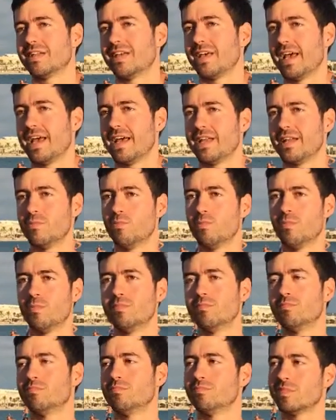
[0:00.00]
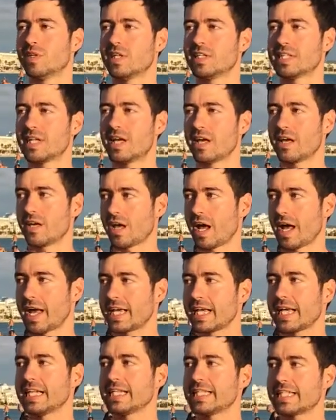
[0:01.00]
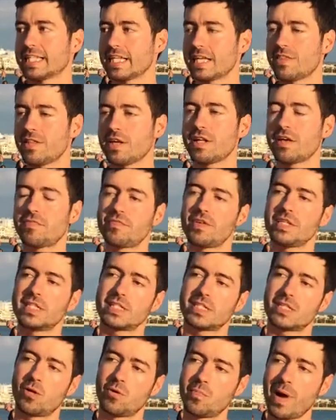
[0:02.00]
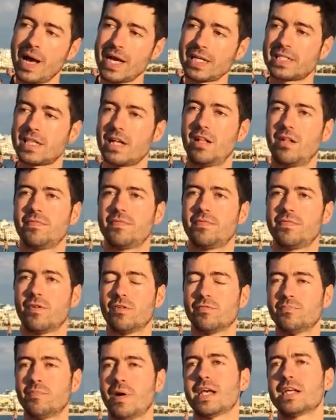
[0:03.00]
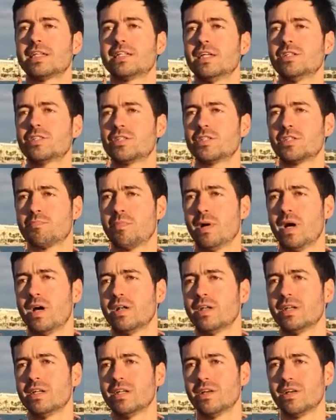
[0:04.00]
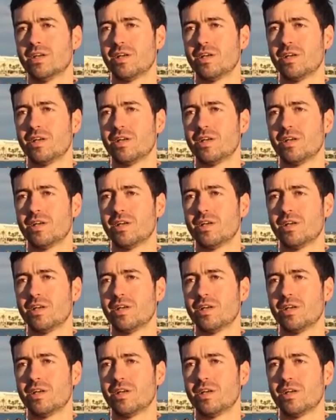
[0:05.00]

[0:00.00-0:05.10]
and let's say I can see the difference on myself of my attention span